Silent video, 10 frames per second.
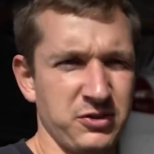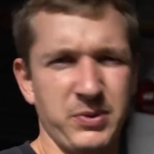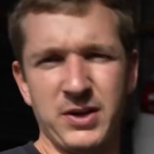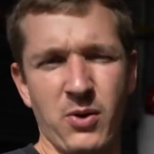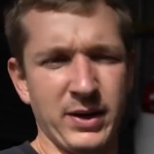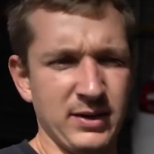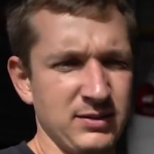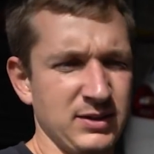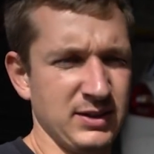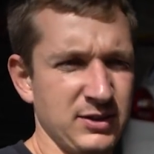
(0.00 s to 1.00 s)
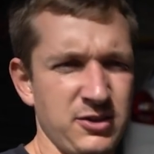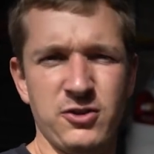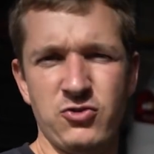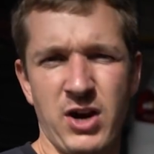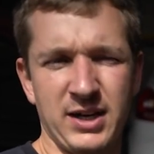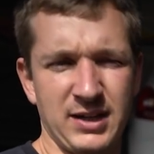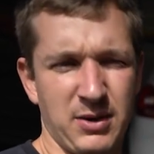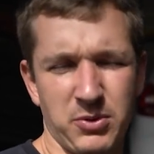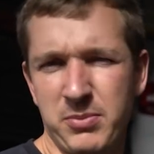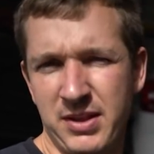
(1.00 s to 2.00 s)
'Cause if we go in to the track,
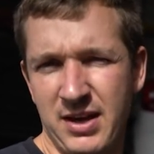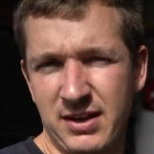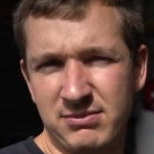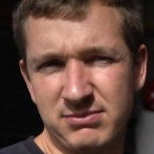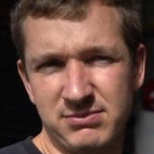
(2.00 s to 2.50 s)
I want to be there